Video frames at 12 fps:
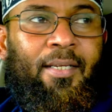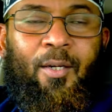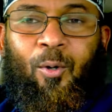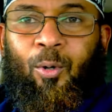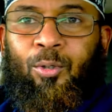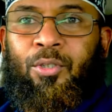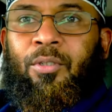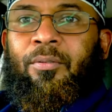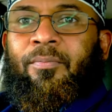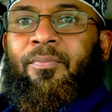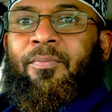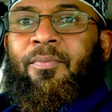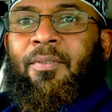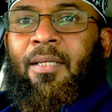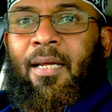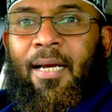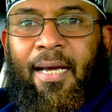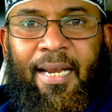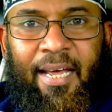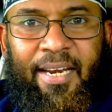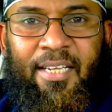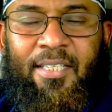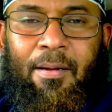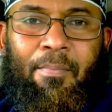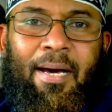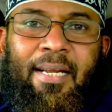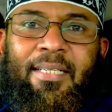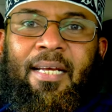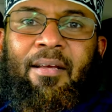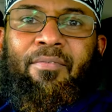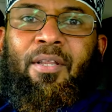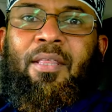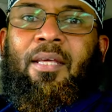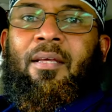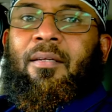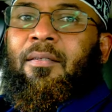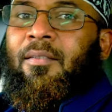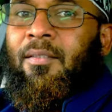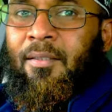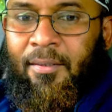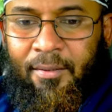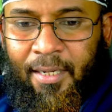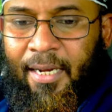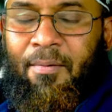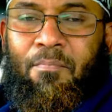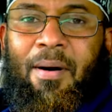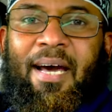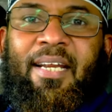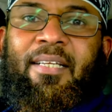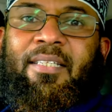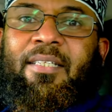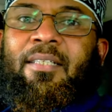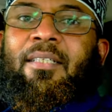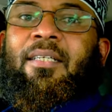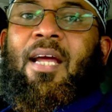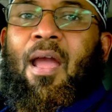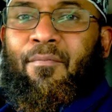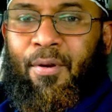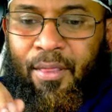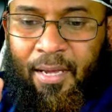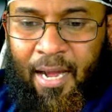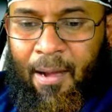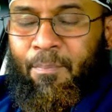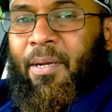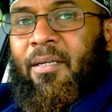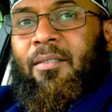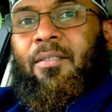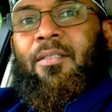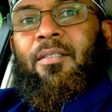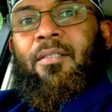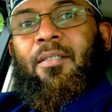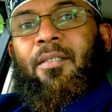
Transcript: he goes and arranges the marriage and everything. And marriage, everything happens.